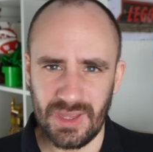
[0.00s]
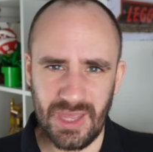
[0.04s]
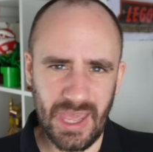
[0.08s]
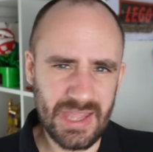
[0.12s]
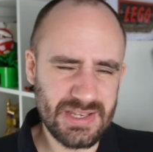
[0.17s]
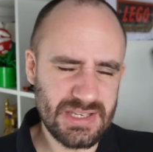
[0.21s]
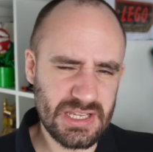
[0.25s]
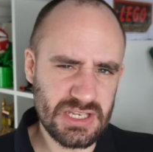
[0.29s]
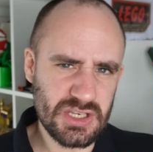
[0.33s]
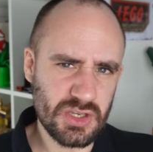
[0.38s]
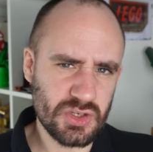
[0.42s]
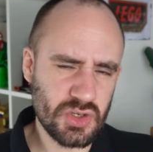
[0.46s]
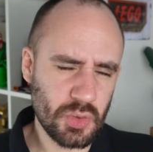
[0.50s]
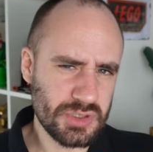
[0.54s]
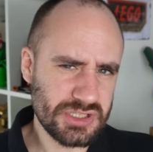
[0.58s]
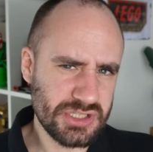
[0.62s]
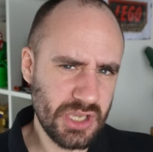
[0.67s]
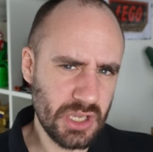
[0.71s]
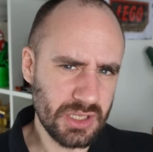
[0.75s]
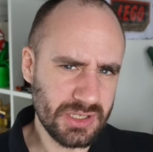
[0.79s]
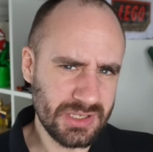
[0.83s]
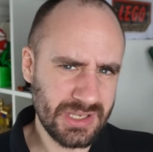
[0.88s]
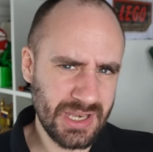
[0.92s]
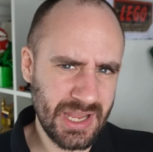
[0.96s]
Indeed, to a
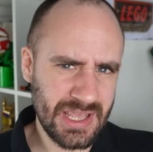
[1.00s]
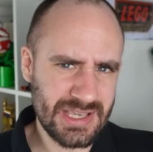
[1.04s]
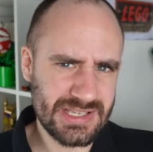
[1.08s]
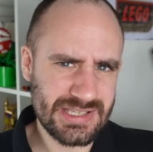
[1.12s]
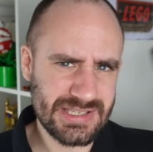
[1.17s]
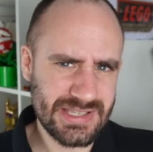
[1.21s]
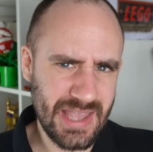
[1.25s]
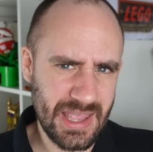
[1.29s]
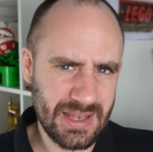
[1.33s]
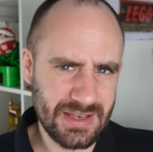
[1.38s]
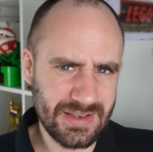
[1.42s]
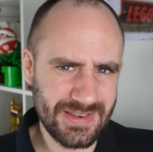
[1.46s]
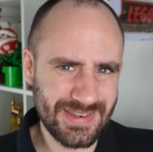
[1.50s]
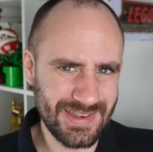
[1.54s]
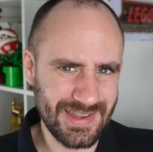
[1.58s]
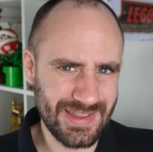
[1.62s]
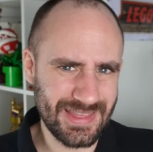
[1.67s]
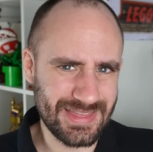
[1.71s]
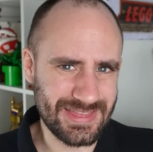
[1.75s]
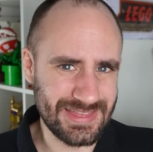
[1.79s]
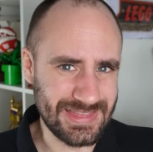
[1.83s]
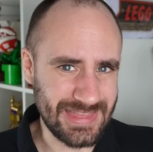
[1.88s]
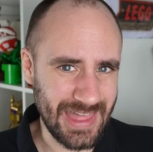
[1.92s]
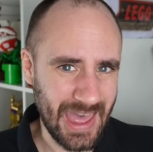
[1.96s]
certain extent,
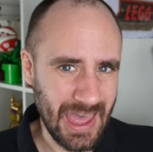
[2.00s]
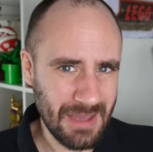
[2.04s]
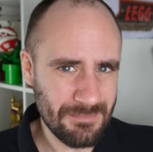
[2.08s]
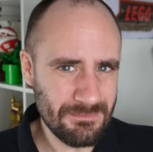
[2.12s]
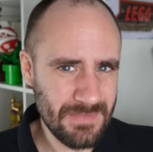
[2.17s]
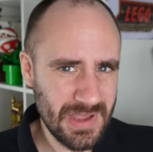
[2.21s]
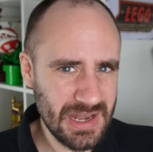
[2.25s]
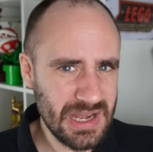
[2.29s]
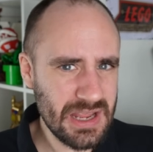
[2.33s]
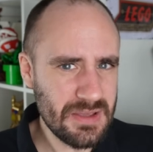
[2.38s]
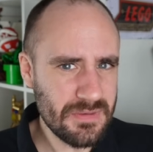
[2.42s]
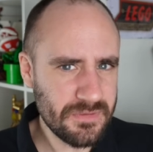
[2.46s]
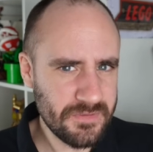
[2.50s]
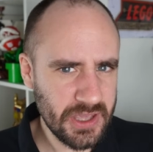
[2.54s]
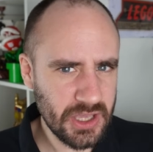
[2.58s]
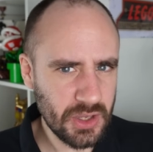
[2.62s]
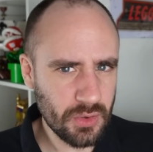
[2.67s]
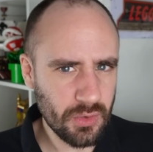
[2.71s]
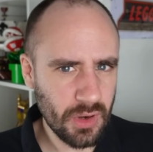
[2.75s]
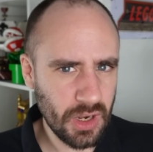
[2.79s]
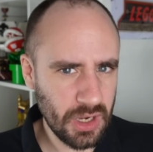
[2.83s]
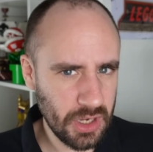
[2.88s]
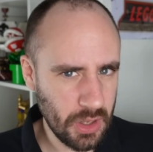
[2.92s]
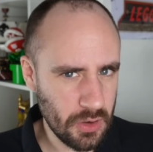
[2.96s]
that
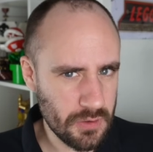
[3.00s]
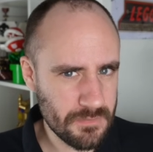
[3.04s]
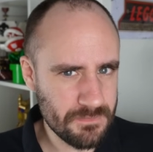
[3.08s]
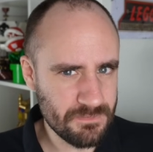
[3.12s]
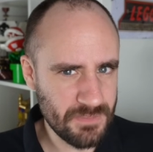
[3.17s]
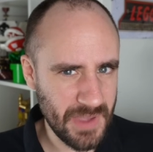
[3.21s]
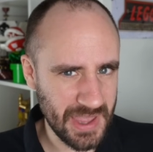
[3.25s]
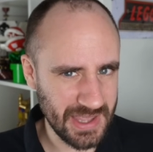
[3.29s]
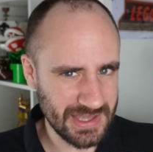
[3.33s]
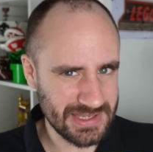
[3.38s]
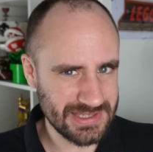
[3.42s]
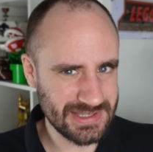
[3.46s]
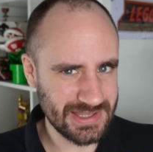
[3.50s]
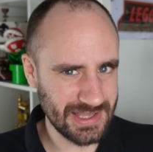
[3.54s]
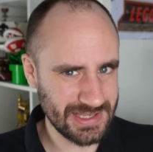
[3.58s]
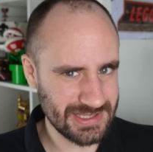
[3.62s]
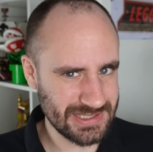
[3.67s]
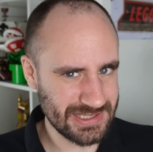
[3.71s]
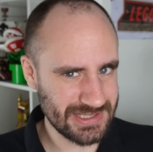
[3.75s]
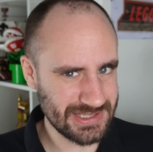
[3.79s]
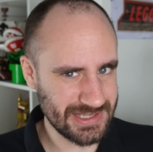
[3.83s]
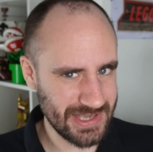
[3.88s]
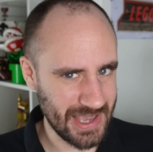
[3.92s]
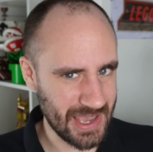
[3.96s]
minifigure alone makes
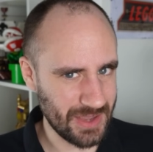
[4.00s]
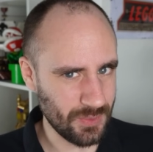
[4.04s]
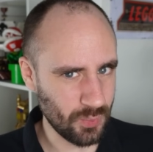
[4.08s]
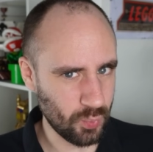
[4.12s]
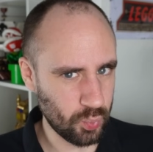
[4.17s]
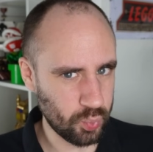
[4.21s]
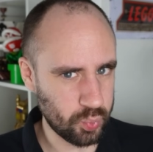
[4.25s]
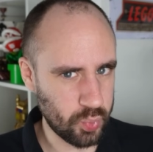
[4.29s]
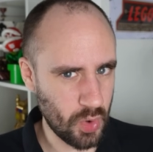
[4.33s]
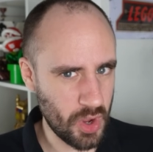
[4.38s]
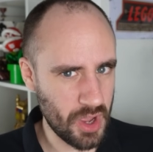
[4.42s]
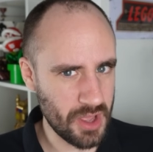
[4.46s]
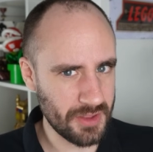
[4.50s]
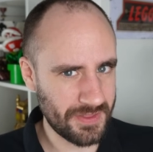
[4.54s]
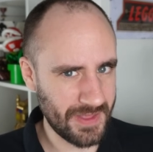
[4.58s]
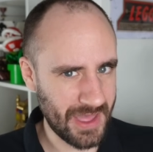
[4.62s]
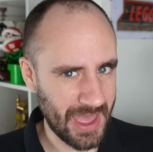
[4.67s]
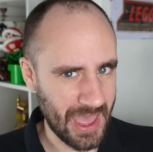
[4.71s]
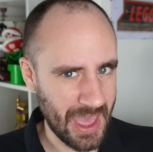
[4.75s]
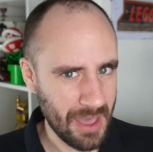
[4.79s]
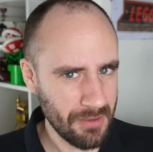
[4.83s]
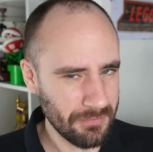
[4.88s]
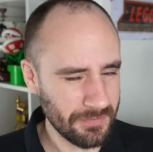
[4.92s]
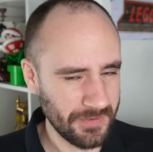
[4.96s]
this set worth
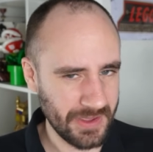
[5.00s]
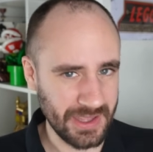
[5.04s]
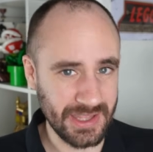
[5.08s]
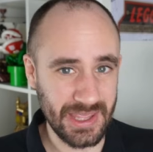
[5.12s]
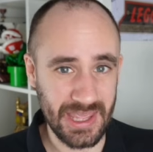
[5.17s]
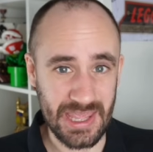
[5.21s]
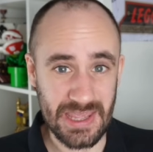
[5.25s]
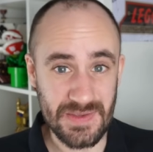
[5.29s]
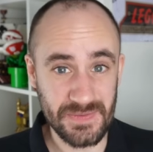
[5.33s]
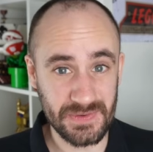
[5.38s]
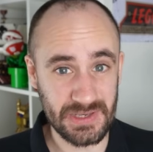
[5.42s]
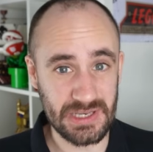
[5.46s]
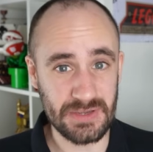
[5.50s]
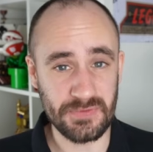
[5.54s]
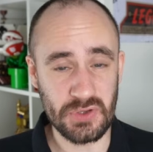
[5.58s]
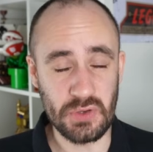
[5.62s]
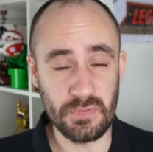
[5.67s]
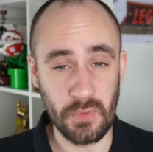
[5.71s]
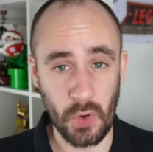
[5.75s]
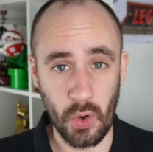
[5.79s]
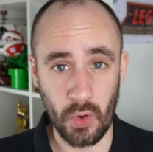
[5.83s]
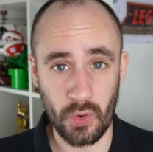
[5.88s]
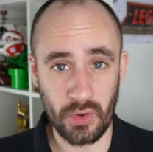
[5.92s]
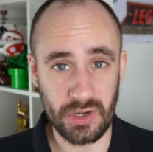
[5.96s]
having, even if
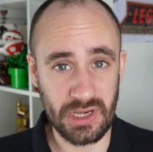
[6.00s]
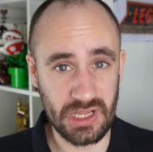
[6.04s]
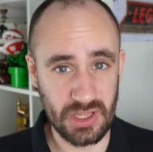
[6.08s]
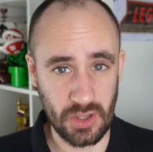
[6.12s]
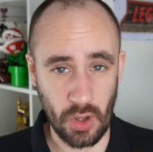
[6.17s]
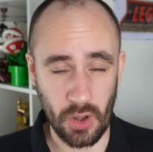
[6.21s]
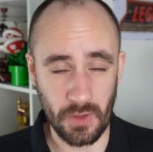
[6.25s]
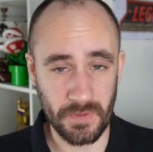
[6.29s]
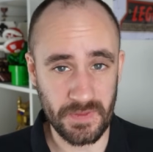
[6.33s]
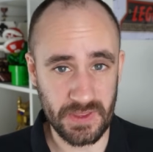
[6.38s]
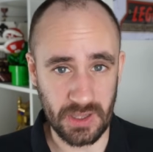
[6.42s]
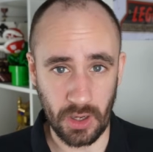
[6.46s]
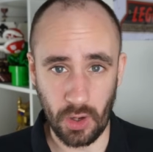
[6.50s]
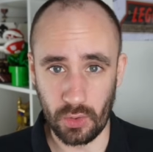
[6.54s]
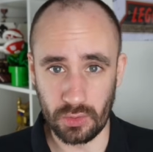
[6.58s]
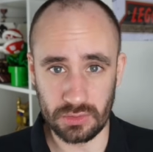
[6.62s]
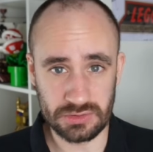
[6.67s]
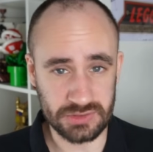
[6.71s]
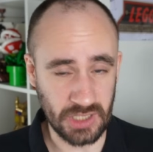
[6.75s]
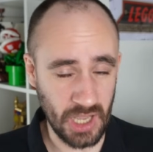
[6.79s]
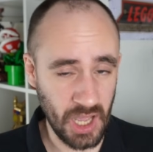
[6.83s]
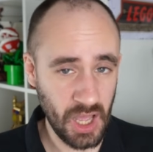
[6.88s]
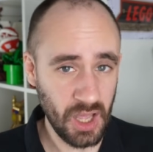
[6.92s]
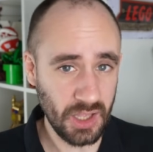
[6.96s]
you've already got the
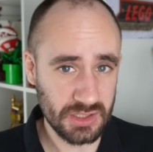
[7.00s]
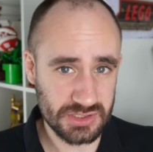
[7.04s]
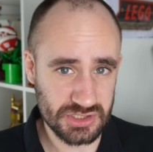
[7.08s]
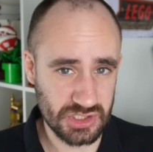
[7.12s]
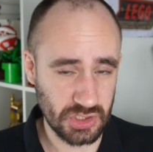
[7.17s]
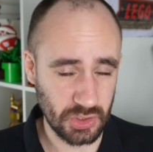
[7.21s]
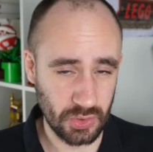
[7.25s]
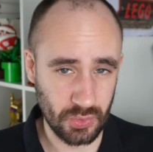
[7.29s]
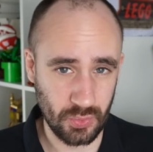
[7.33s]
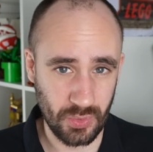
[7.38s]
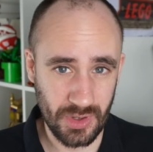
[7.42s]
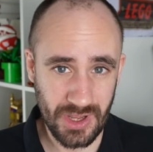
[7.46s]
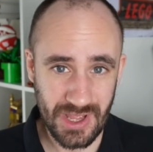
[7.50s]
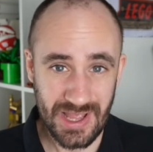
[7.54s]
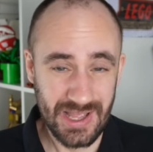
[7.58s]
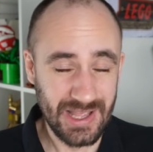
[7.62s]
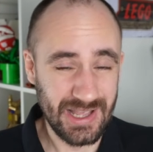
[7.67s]
old R2.